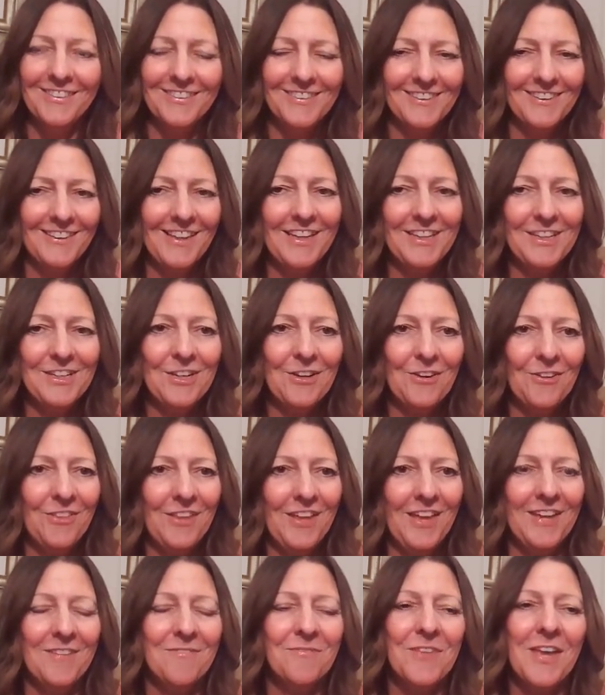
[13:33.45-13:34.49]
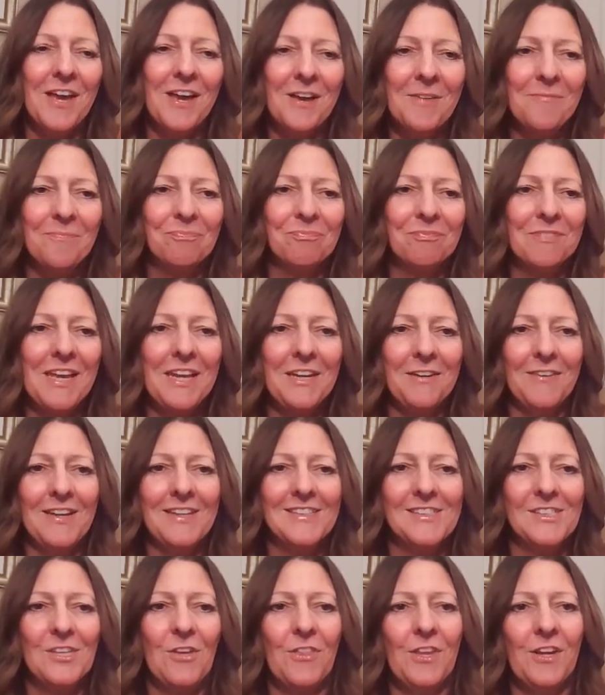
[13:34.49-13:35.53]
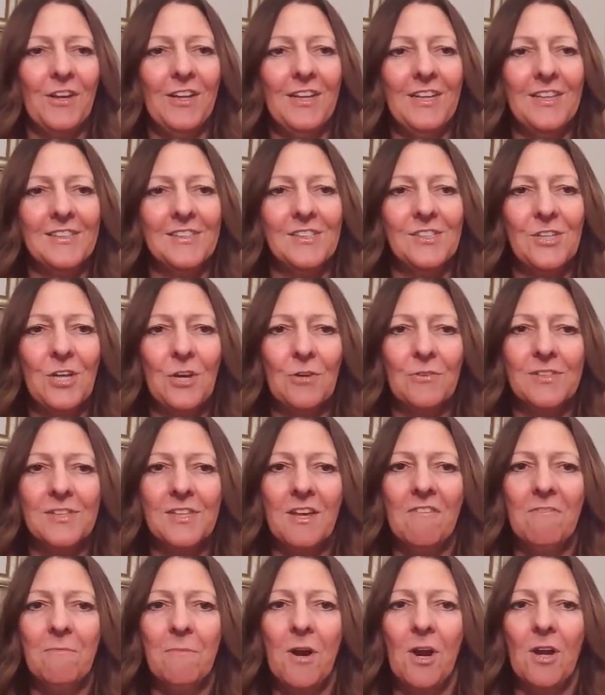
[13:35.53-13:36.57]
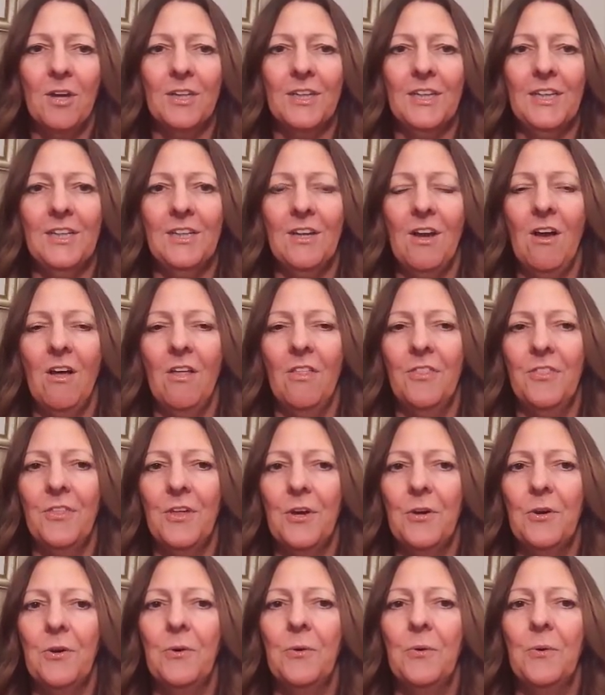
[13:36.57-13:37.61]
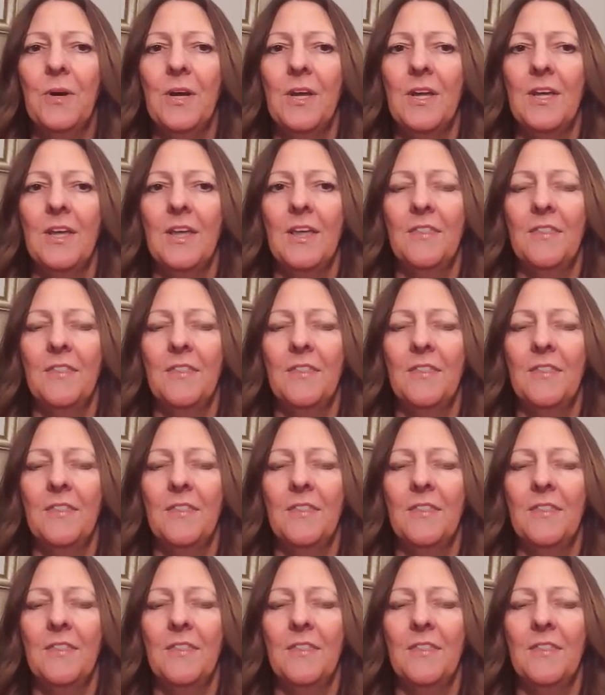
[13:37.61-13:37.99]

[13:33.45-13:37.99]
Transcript: let you know then. Anyways, so there is no self-parking, although